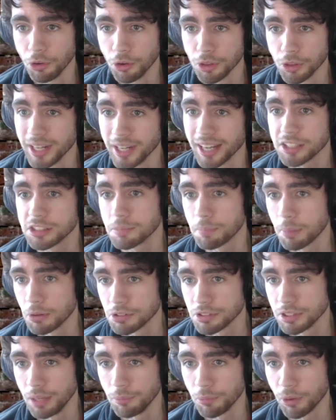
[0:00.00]
or the next
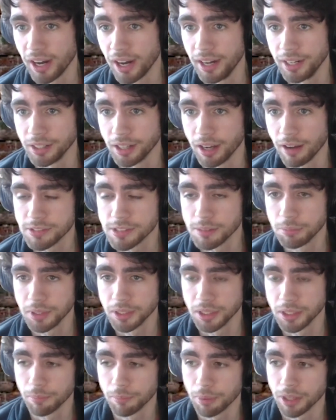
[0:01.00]
person that we're handing off
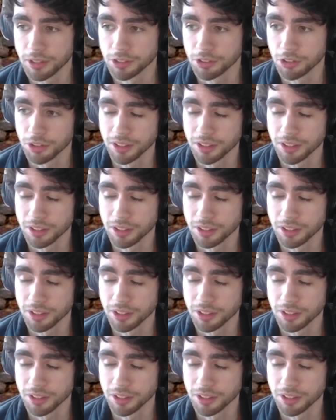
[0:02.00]
something in our project to.